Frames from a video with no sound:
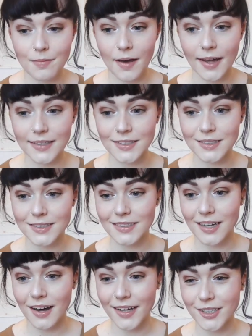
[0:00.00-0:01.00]
and
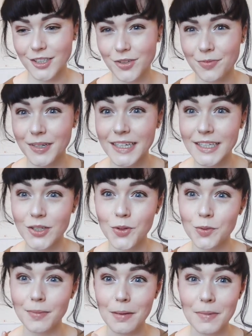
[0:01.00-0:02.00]
I couldn't really cook
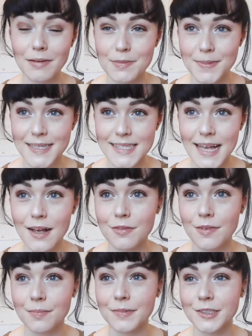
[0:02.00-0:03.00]
all my meals
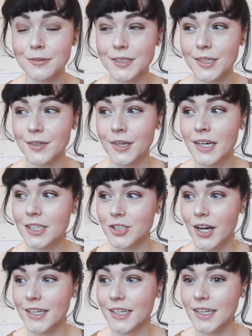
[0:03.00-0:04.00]
myself, and also
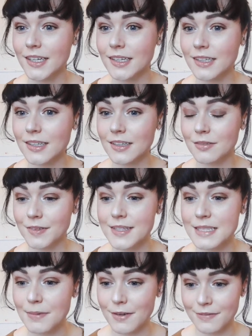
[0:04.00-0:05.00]
trying to
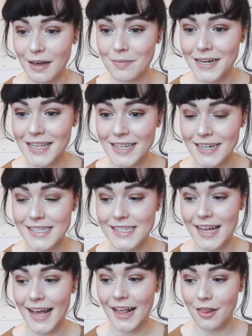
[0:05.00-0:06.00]
convince my family that it's
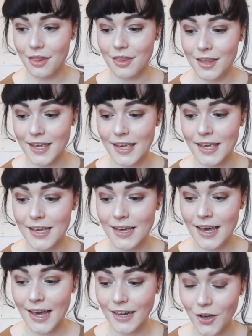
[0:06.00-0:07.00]
a healthy
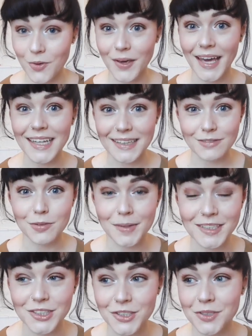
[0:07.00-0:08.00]
and okay thing for
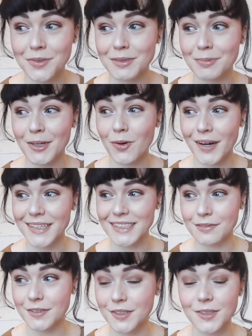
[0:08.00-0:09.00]
me to do has been quite
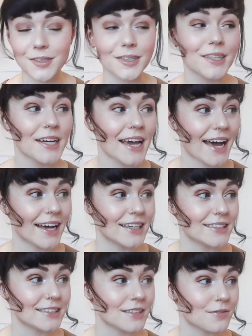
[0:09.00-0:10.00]
difficult.
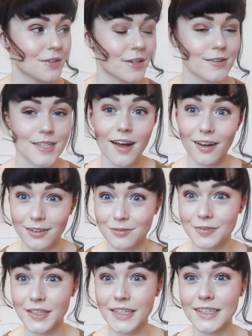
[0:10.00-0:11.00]
And for those that
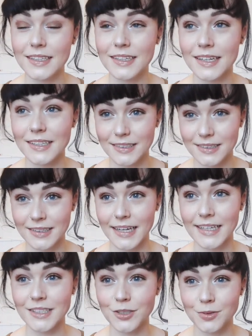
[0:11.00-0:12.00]
aren't vegan,
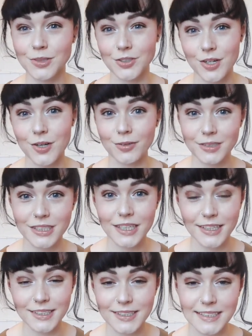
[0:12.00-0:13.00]
they do struggle to
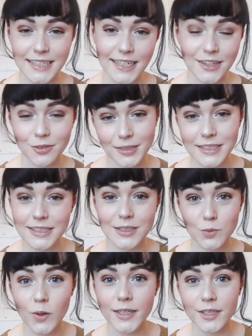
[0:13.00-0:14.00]
understand the
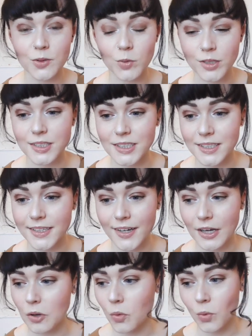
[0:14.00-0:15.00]
reasons why you'd want to
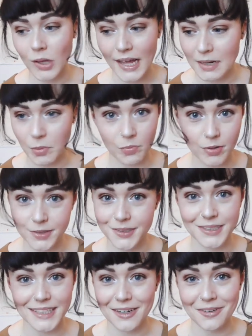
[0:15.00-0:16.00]
cut all animal
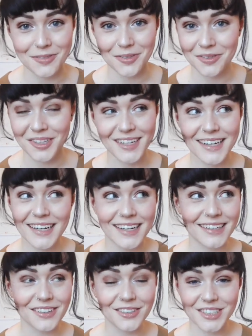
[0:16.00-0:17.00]
products out of
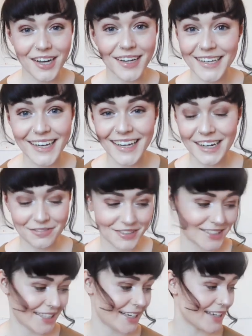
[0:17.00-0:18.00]
your diet and
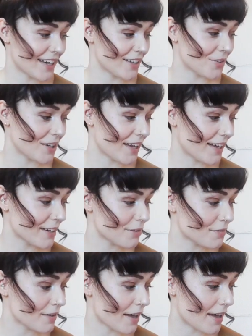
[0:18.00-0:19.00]
everything and your life.